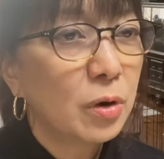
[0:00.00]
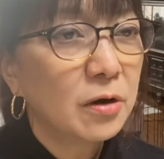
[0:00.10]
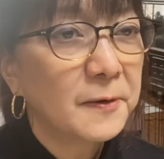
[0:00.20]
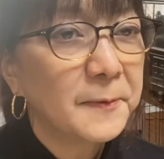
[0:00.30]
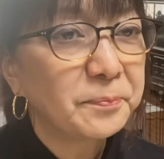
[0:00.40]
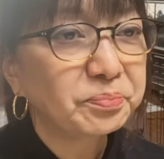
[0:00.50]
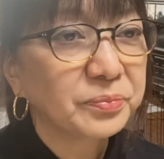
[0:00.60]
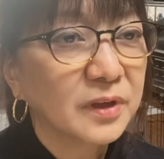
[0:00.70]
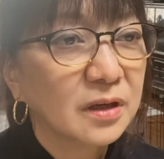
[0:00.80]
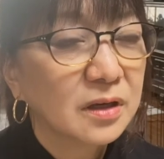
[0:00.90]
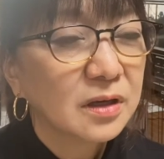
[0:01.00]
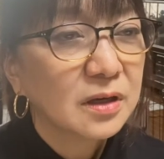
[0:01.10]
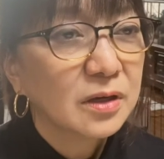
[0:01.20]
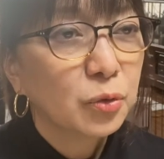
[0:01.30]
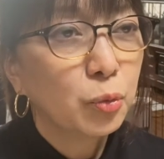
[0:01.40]
um,
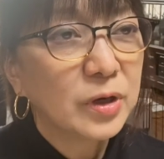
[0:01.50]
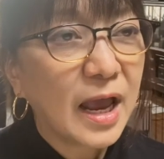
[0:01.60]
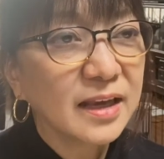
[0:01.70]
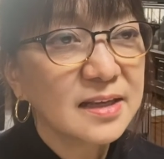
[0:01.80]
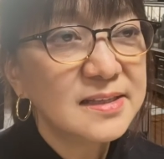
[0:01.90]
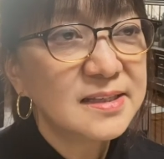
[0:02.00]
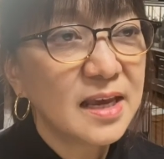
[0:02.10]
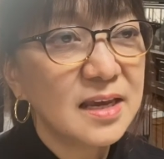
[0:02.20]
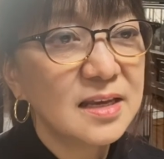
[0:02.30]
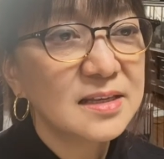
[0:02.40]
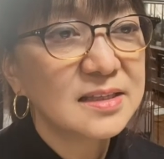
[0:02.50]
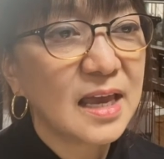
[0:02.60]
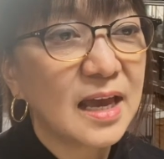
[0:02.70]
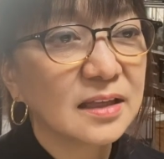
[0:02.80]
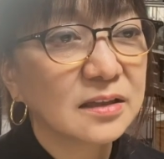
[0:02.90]
what I can say is
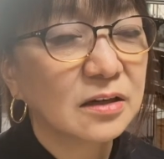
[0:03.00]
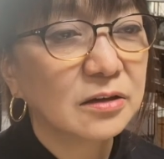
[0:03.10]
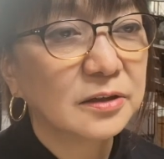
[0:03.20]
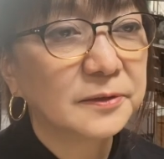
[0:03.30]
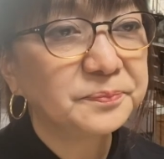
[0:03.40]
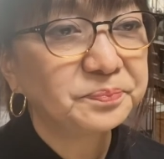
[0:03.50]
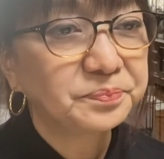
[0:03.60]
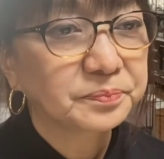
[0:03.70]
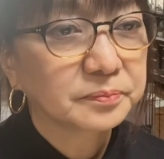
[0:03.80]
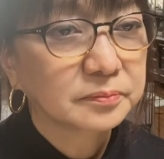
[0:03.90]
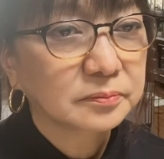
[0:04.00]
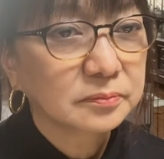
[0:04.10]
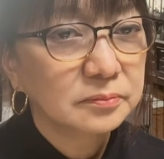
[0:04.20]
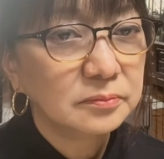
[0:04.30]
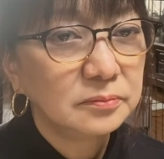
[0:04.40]
that um,
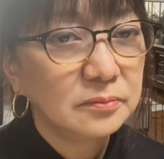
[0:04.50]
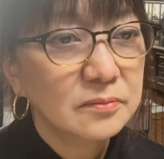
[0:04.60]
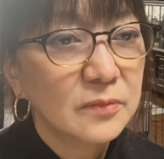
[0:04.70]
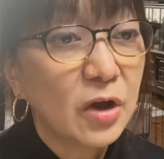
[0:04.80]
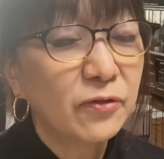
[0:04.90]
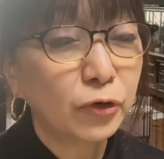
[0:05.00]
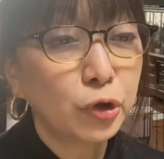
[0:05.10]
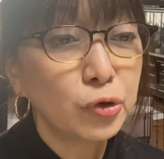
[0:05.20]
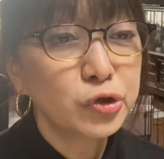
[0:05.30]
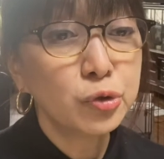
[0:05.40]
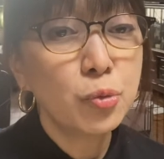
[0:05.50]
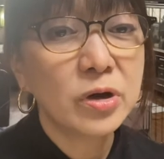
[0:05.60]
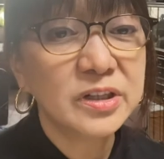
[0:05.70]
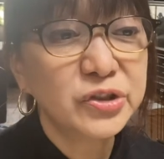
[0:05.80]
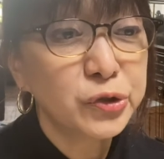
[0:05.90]
for those who
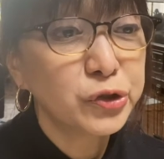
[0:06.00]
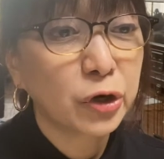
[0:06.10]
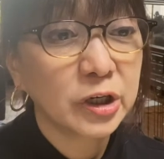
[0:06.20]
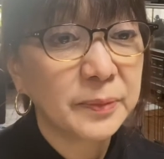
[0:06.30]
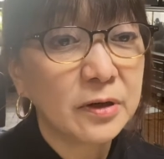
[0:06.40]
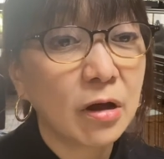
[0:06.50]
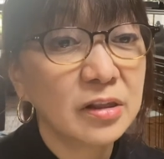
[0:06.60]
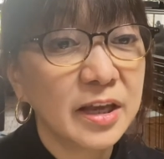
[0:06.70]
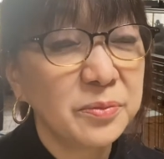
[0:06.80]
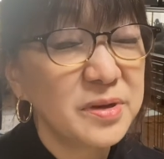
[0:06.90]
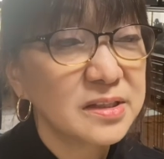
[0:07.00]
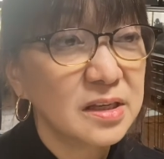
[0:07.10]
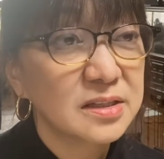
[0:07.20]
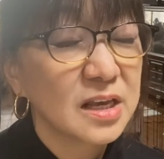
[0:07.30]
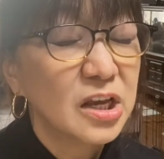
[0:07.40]
wanted to start up an online
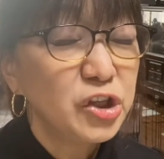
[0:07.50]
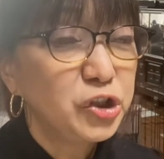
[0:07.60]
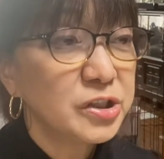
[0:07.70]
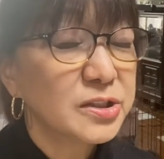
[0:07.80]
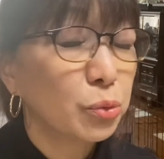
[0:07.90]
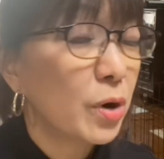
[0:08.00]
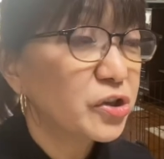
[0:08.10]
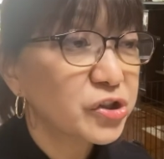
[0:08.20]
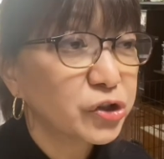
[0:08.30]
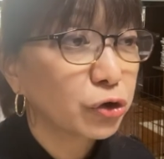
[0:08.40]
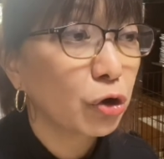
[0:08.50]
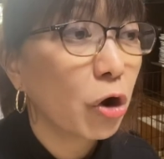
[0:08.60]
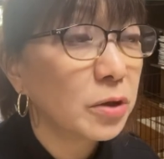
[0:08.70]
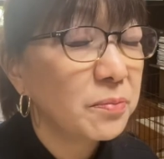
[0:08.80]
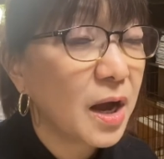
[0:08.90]
business, just register
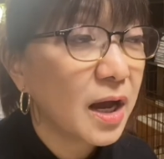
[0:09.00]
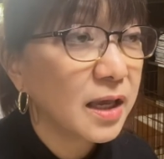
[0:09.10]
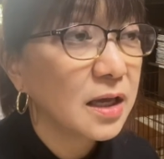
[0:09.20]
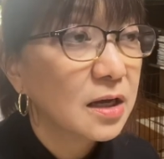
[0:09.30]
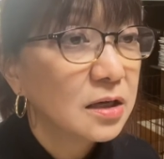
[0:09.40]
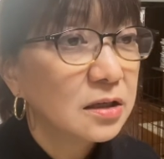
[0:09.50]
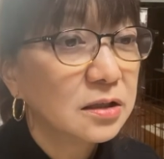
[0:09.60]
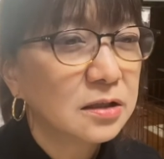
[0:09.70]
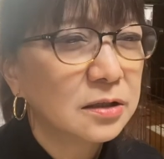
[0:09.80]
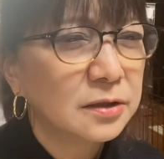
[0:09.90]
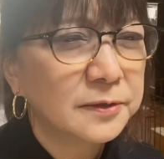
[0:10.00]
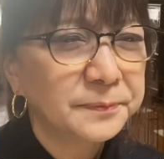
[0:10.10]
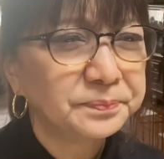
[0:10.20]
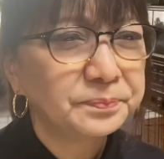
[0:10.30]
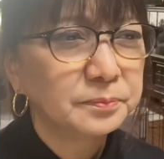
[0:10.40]
on my
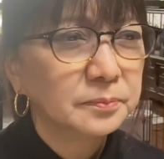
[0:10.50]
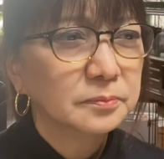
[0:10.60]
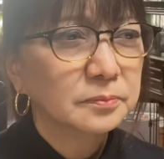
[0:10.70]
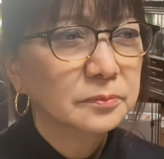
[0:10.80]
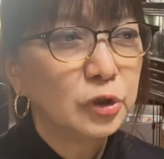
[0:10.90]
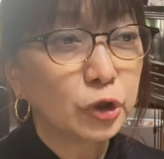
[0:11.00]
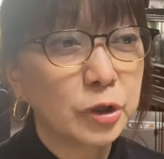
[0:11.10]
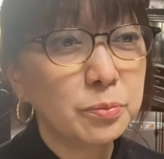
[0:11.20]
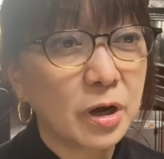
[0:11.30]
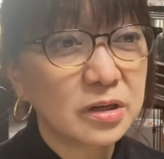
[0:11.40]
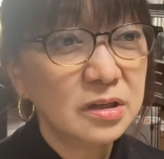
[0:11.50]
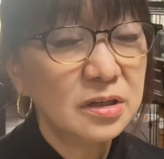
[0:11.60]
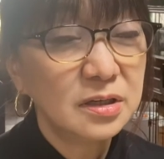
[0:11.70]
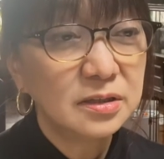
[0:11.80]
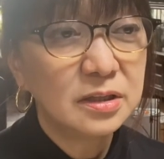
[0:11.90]
um, learn button,
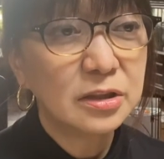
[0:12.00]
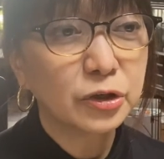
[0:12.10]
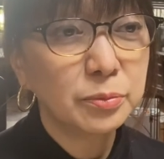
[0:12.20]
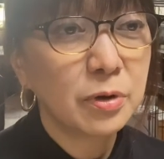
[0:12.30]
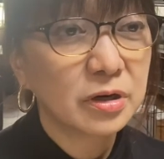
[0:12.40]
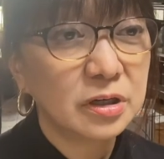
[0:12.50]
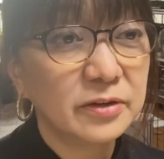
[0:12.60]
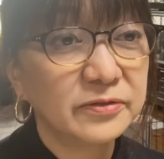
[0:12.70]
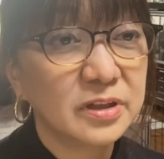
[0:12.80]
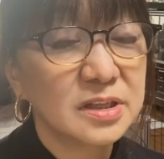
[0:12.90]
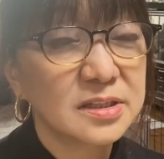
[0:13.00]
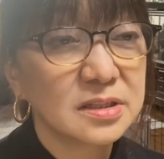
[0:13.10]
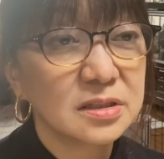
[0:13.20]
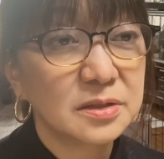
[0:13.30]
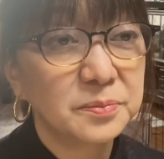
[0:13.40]
the learn button of this
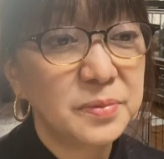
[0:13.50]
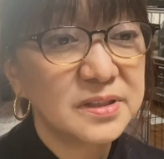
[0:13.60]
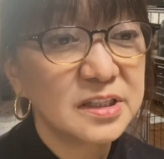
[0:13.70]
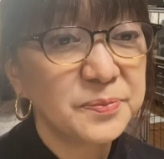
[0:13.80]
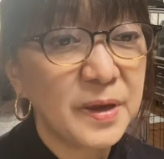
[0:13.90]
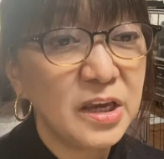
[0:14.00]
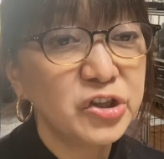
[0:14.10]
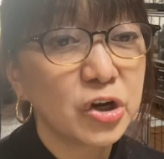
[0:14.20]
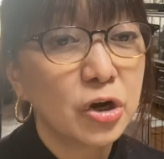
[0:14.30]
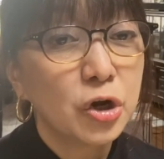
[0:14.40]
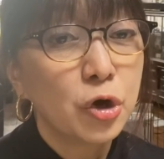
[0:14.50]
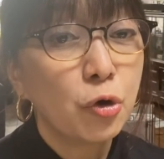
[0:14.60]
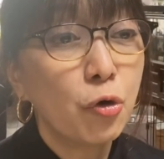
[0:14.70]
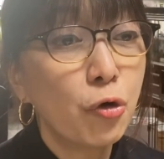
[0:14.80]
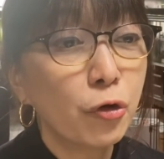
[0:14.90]
business page,
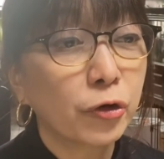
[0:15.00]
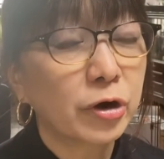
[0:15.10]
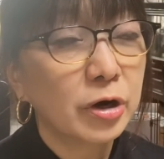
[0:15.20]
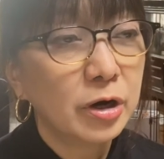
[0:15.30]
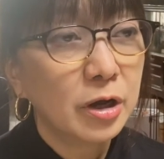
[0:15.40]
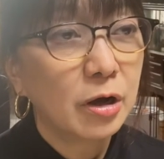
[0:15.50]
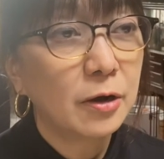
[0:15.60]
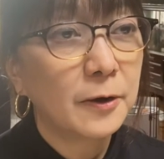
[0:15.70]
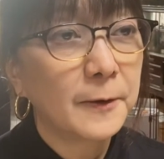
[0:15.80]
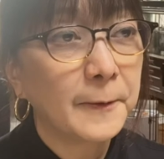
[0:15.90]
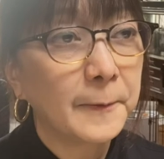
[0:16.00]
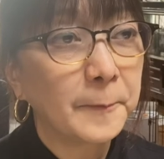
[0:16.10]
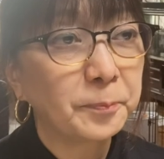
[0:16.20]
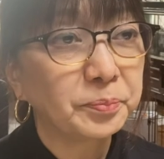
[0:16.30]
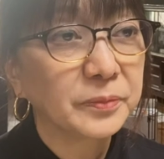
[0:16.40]
or
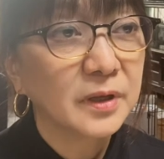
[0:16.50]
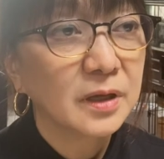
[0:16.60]
um,